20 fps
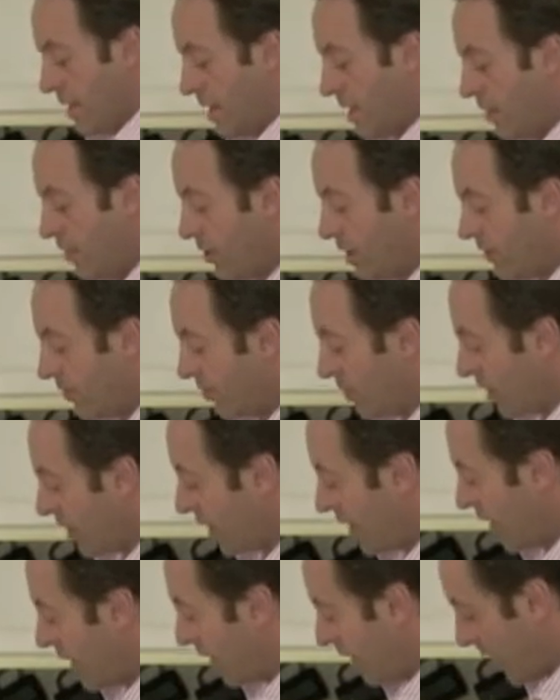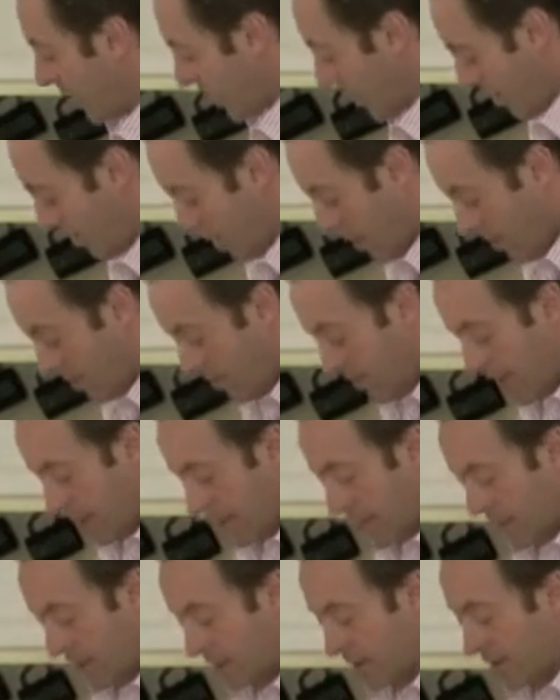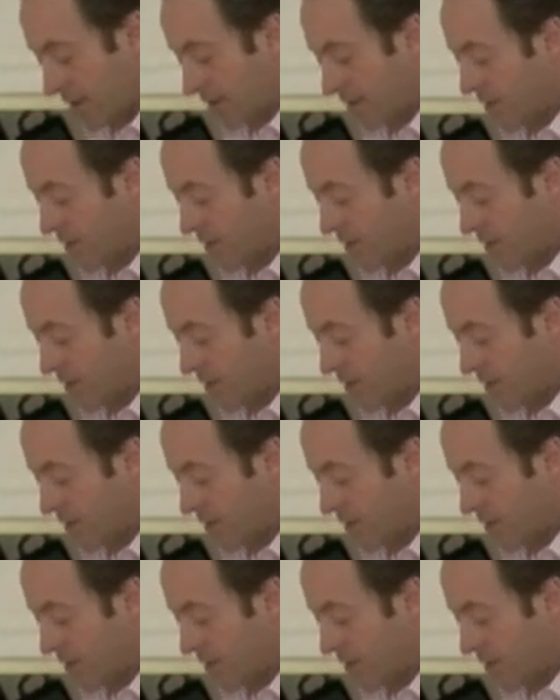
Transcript: I'm going to put it there and I'm going to make it,